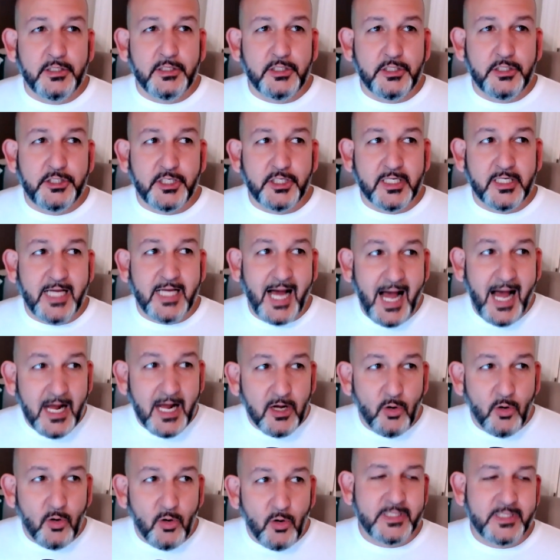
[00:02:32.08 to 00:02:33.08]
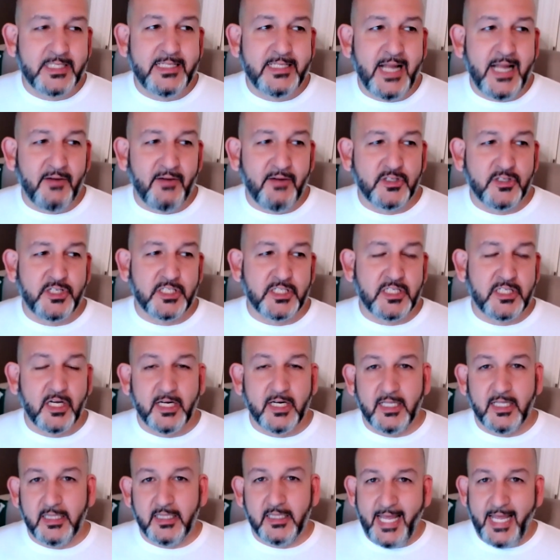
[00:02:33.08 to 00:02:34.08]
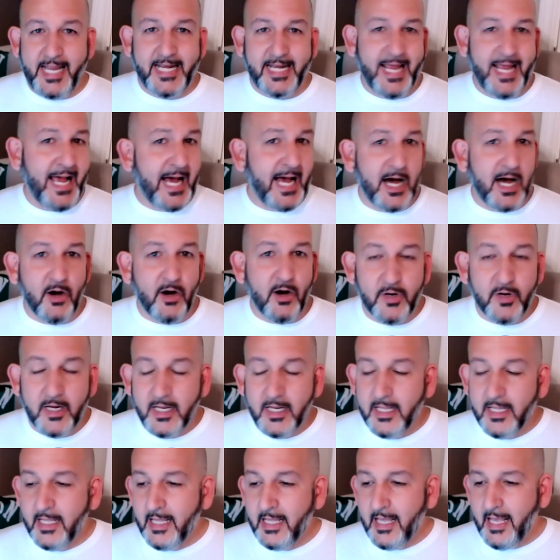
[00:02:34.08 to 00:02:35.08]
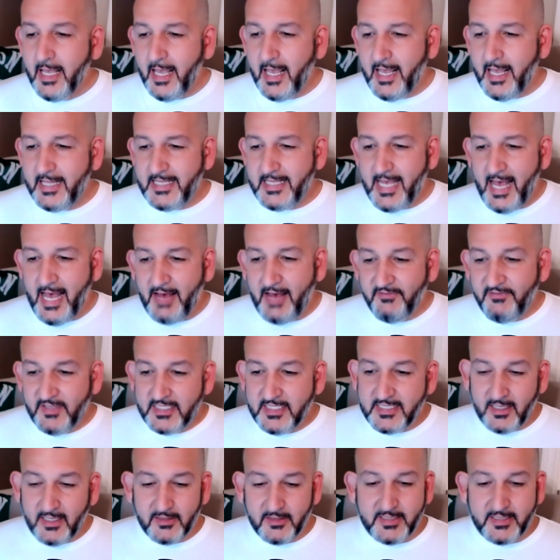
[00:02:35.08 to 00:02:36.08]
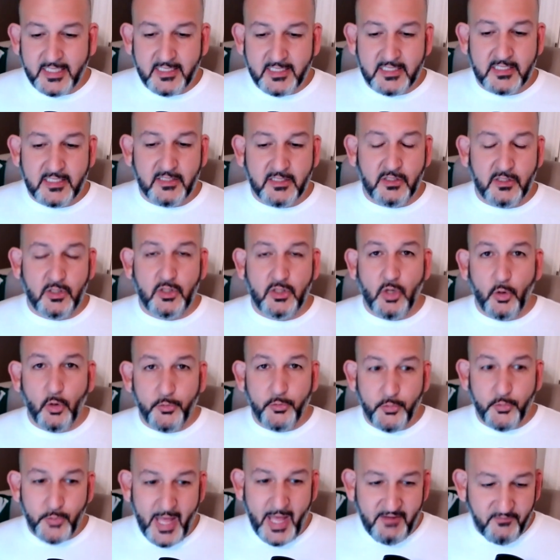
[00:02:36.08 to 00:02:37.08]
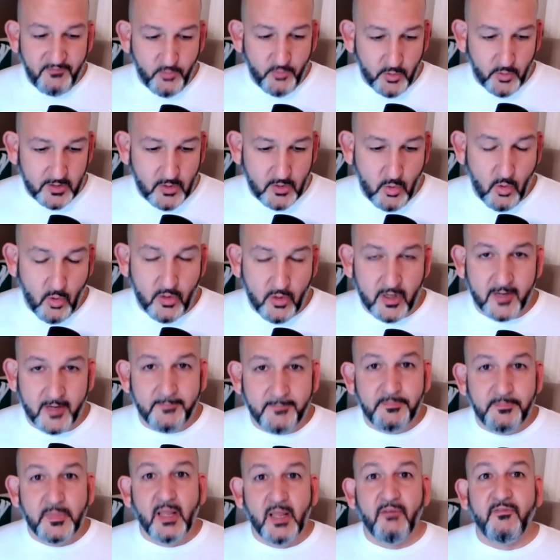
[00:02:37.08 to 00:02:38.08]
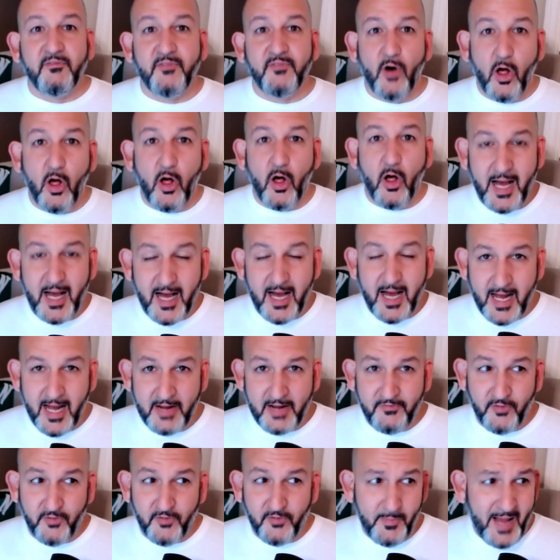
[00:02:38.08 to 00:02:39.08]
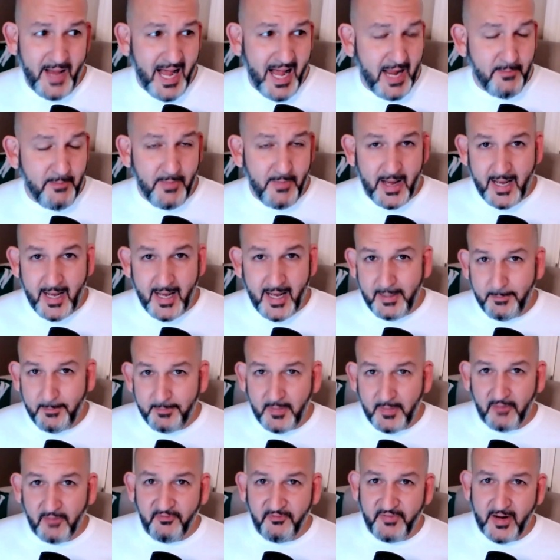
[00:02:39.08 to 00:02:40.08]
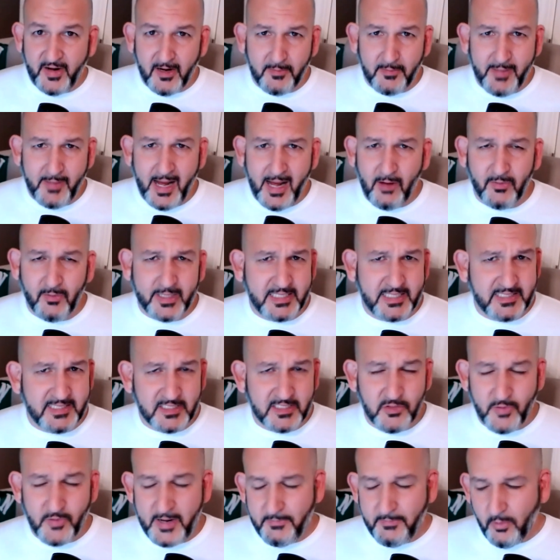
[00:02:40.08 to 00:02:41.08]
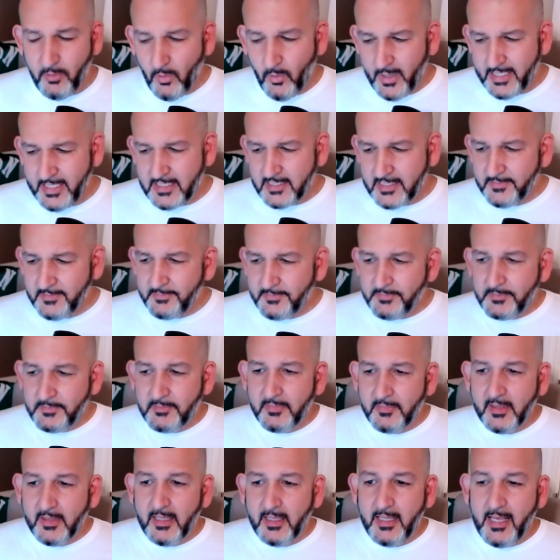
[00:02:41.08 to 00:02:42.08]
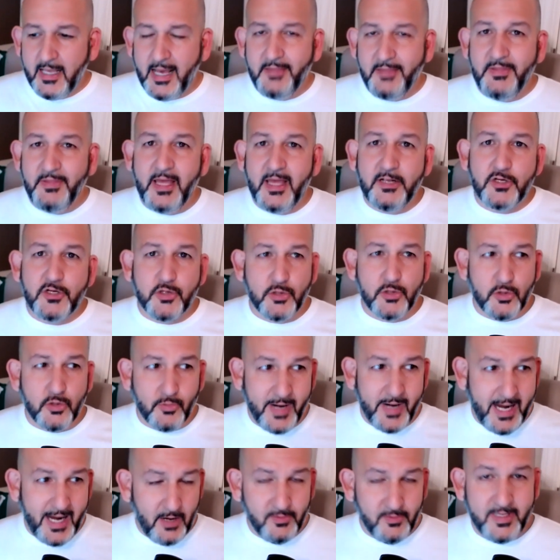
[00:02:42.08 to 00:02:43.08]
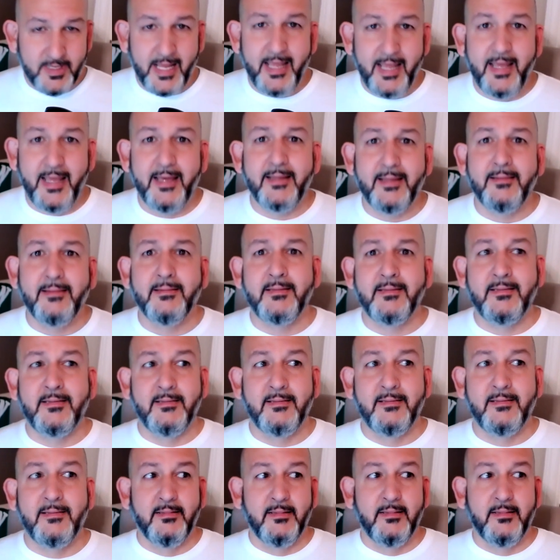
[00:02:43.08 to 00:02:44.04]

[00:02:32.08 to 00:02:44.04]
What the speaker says: Chicago was never just going to lay down. And to have the Celtics go through that fourth quarter, fall behind by a fair amount, like 6 or 8 points, and then turn around and